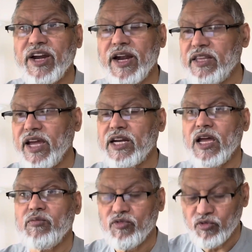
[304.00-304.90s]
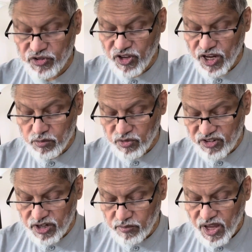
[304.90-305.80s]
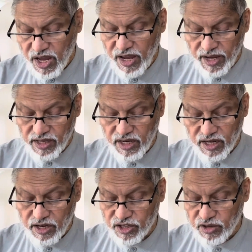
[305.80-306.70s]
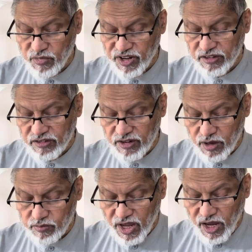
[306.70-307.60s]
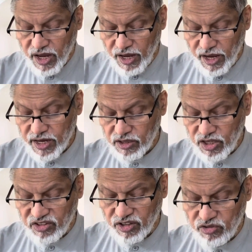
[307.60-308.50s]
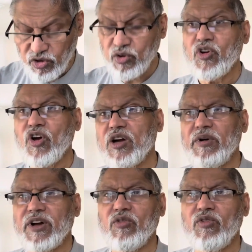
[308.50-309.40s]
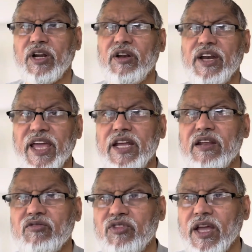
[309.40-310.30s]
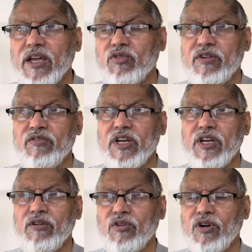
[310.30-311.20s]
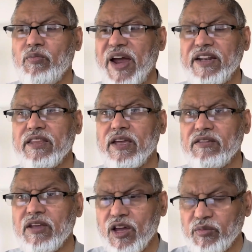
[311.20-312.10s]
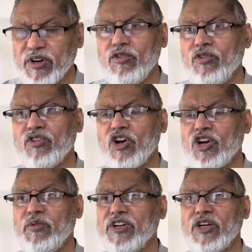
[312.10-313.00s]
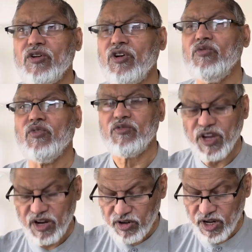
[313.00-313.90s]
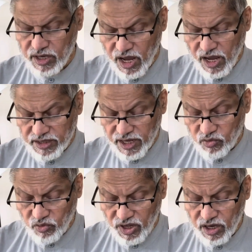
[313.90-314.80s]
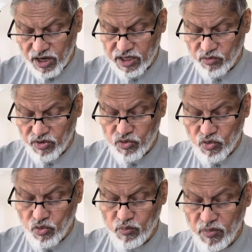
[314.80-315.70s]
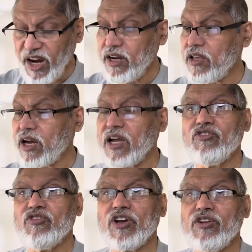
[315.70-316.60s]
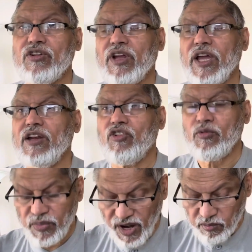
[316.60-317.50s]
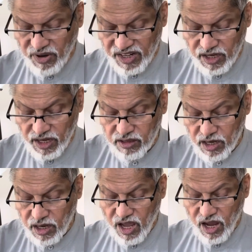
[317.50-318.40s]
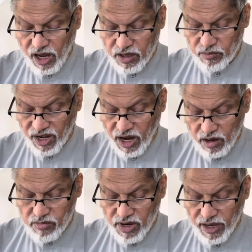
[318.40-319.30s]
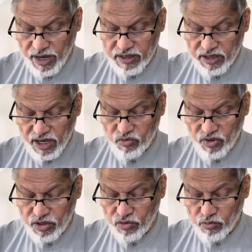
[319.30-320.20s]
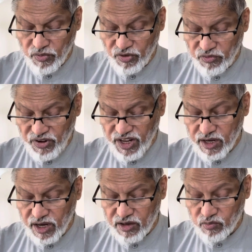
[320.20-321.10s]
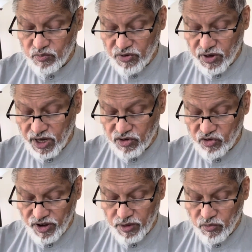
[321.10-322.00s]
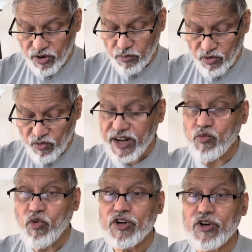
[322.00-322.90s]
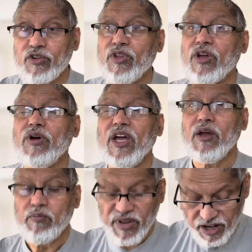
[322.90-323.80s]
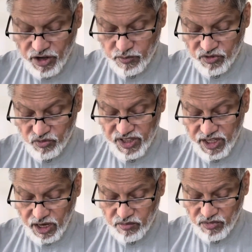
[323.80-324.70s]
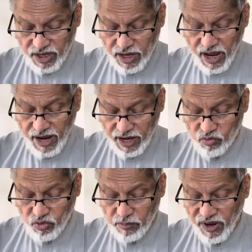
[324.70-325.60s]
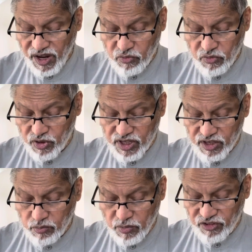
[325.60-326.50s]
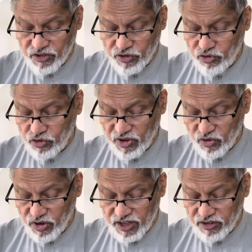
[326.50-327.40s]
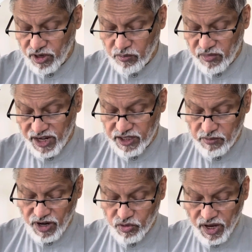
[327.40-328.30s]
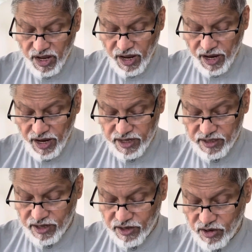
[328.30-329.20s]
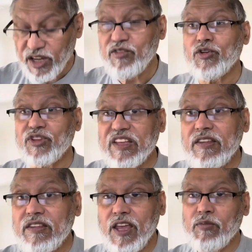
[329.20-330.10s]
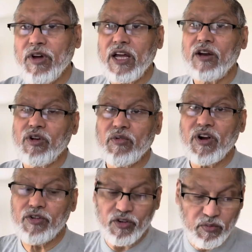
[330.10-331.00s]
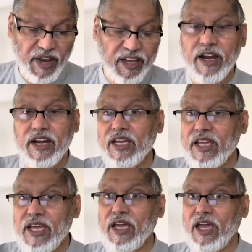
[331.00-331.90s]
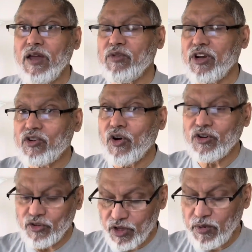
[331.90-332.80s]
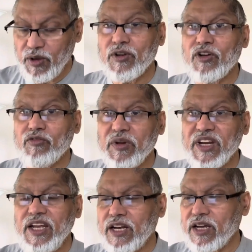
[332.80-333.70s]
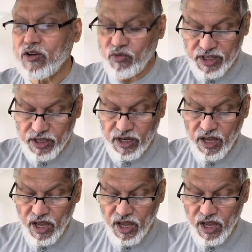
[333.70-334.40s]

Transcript: at that time was not a muslim and he had not embraced islam and he says you talk about our negative things what we do or bad things but you don't talk about the good what we have done that we are the one who made the construction and maintain the haram kaaba and then and we do feed and and drink provide water to the pilgrims when they come there and we pay for the prisoners to be released and buy them out and even though this is same uncle when prophet was migrating he came and talked to the people of medina when the